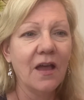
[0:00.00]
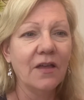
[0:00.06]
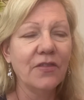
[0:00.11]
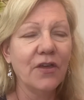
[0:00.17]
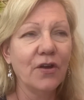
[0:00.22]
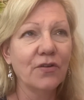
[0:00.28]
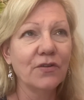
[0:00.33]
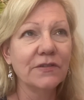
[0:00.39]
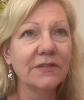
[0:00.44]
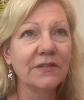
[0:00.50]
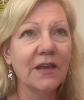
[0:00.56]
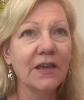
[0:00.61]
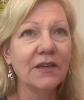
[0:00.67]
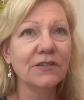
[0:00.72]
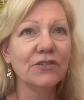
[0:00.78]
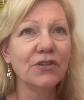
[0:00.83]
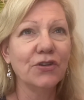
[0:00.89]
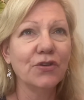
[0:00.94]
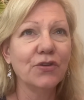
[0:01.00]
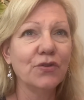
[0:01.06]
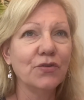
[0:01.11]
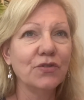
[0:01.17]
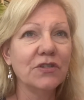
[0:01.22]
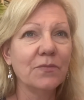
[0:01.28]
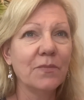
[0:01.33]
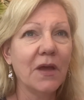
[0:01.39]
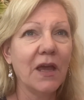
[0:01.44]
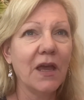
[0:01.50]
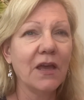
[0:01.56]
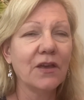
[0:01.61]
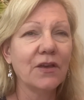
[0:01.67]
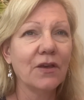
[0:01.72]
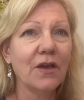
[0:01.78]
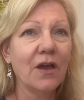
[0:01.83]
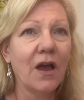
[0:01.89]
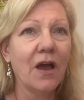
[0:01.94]
There's things to do to
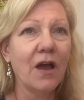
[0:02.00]
make,